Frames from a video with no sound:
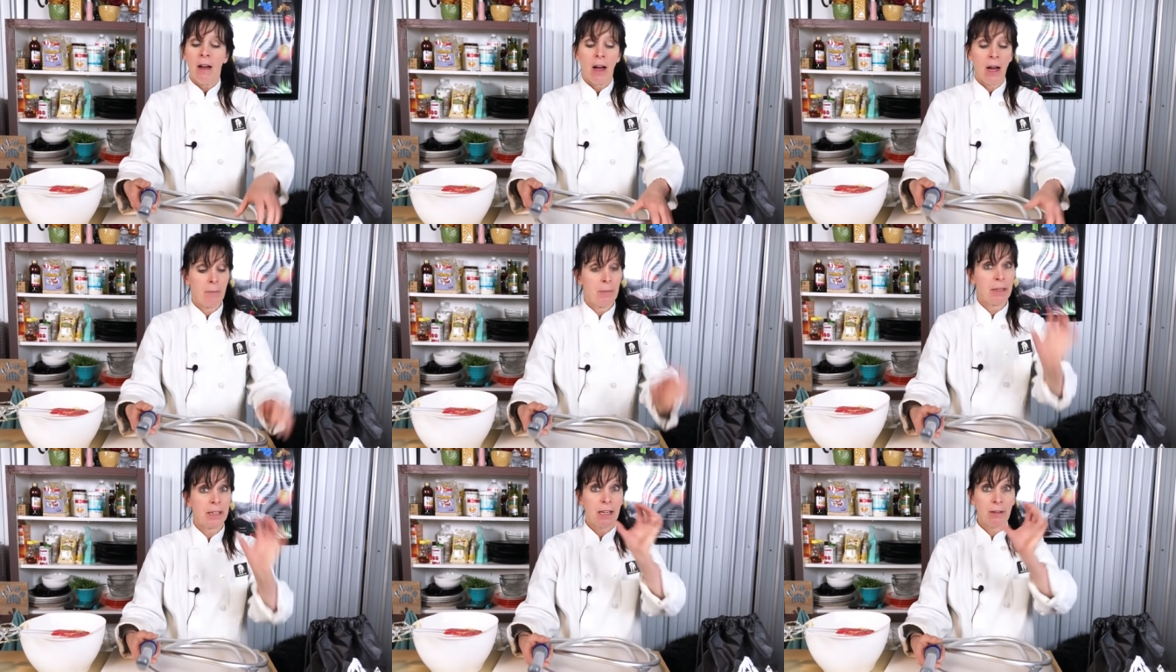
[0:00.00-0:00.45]

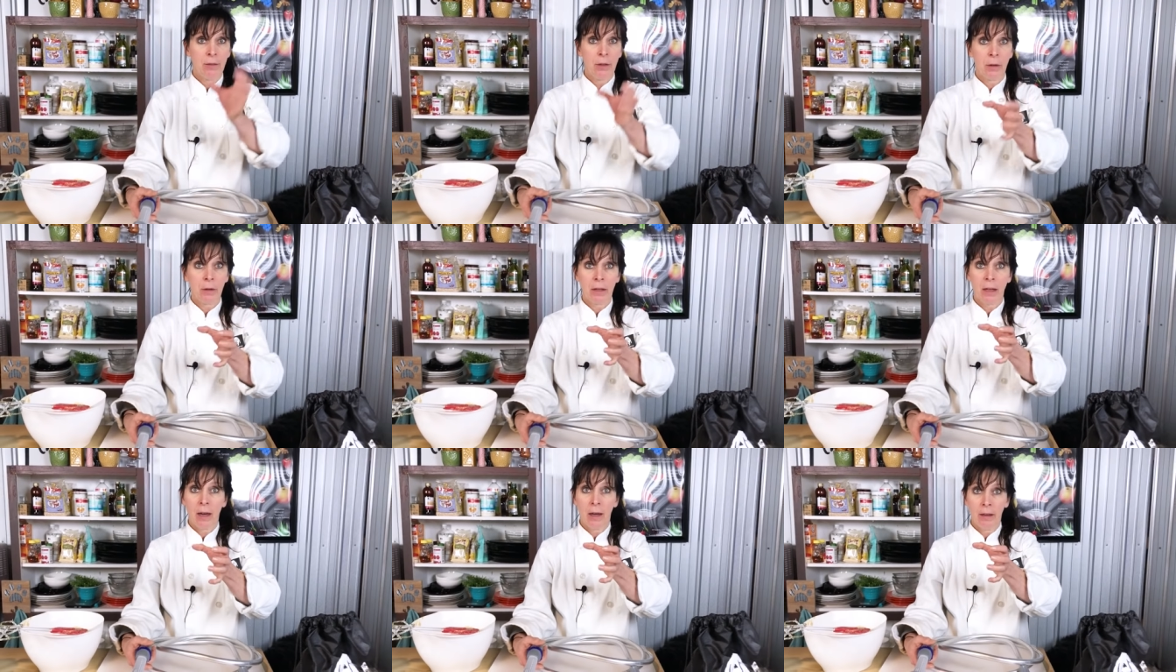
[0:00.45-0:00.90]
They give
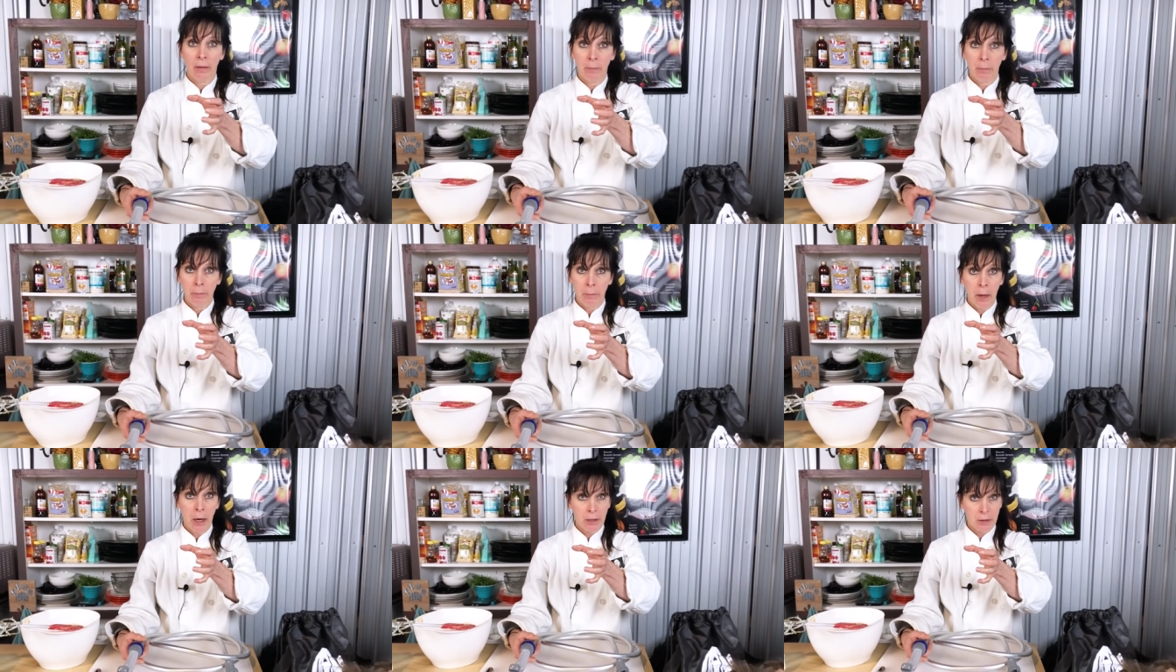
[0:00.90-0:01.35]
you a
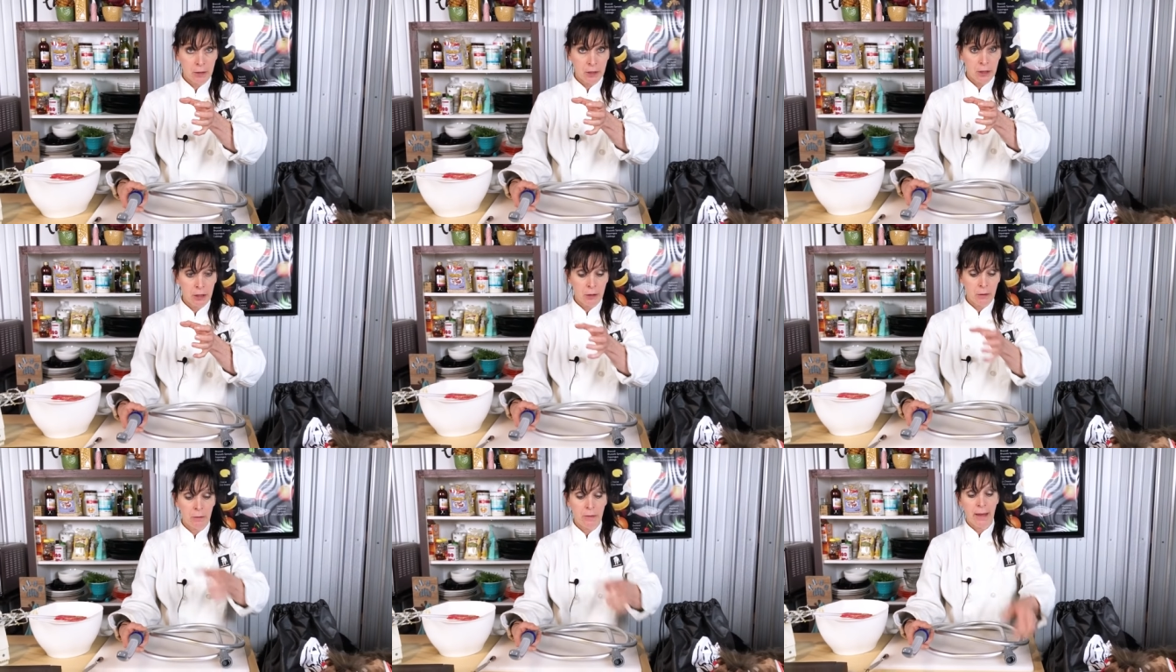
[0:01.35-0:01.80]
part
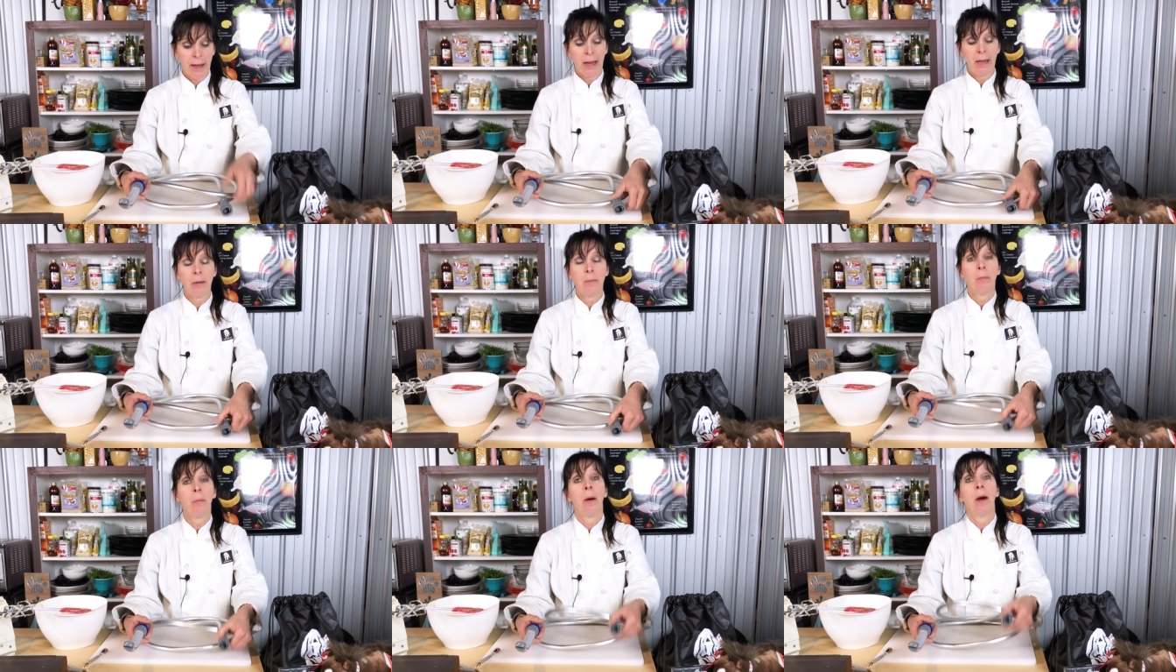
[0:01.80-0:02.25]
to do that,